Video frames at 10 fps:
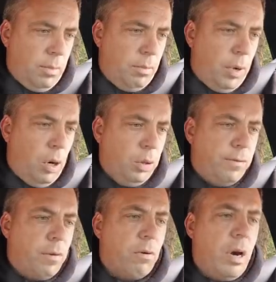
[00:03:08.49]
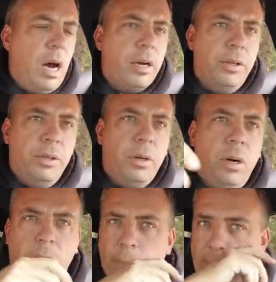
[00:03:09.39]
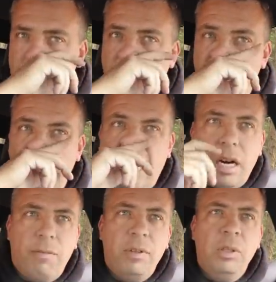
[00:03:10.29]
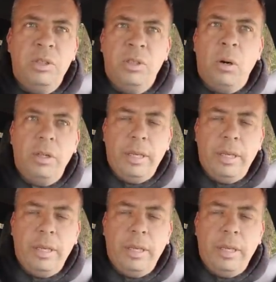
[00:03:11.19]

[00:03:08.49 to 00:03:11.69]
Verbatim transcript: mode for rock and dirt because there is a lot of loose dirt